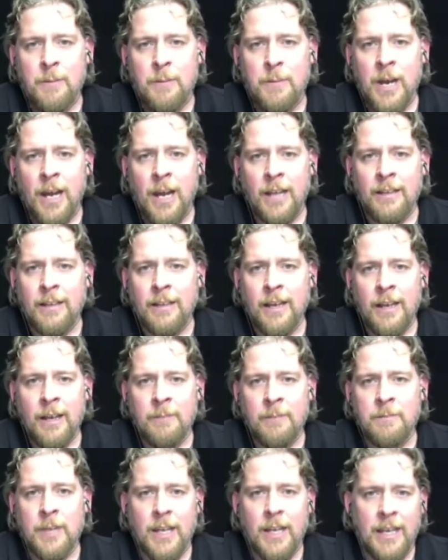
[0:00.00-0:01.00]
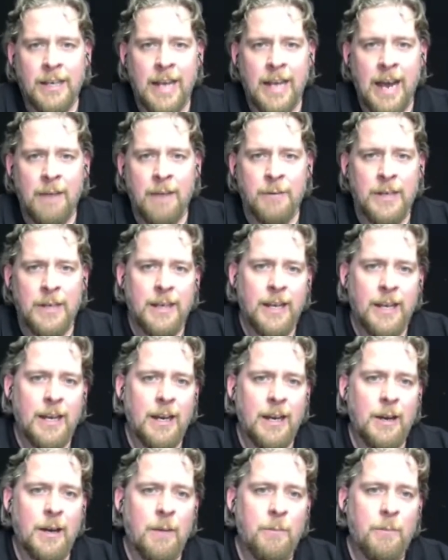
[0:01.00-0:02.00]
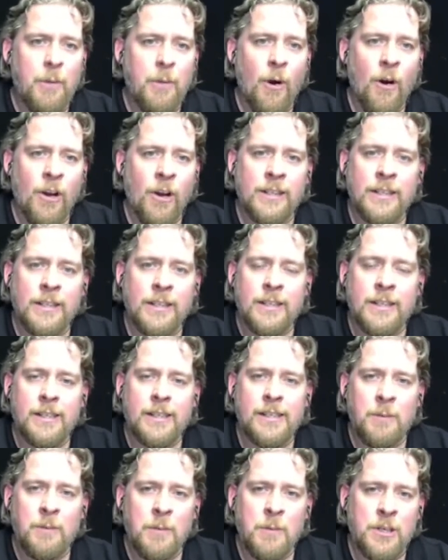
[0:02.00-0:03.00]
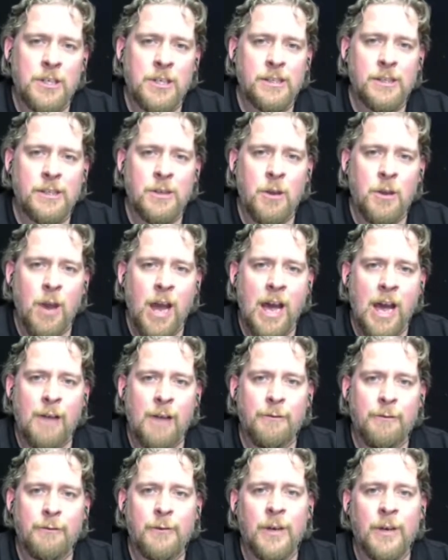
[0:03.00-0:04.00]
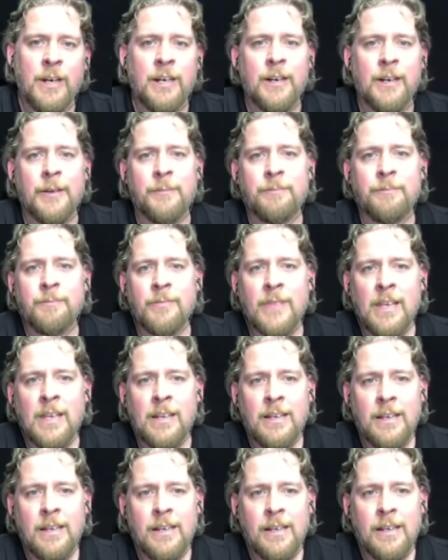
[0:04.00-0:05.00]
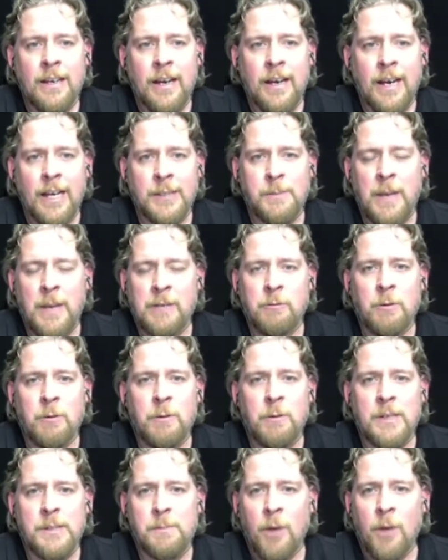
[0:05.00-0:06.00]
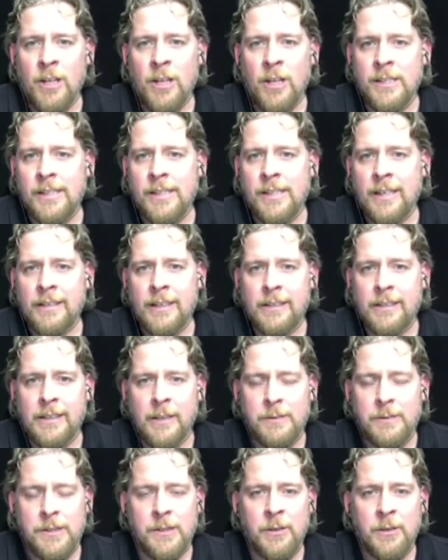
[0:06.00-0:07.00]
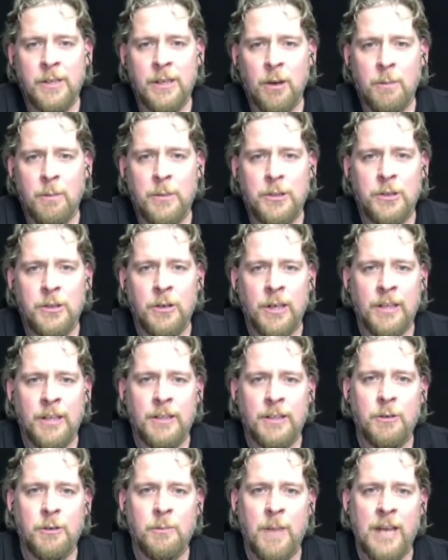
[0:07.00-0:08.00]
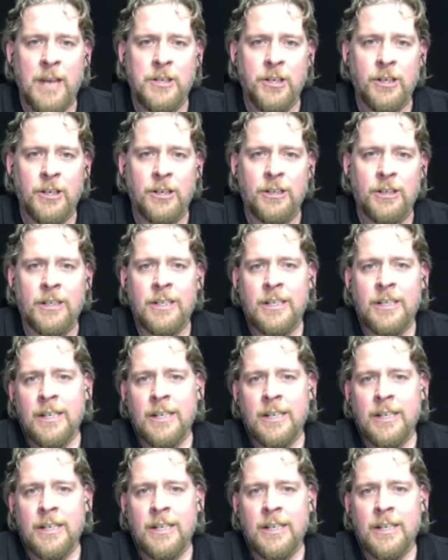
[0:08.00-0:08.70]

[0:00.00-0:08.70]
But in every point in these images you have a spectral response, and that gives you the opportunity to measure